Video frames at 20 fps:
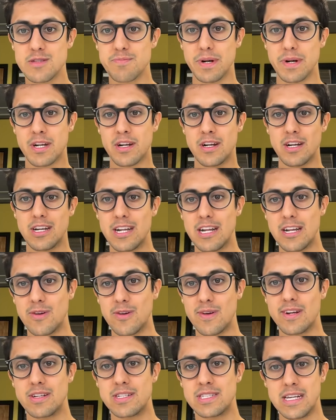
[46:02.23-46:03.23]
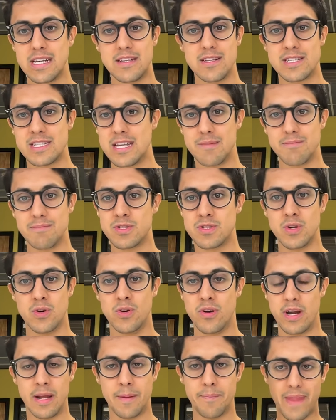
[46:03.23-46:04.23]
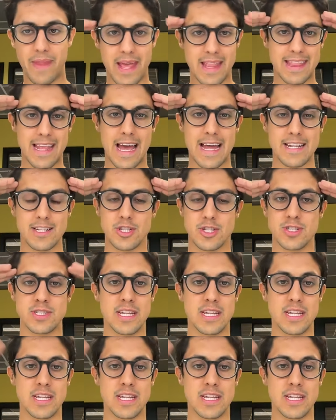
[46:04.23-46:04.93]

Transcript: but continuing to say the same story. And that is just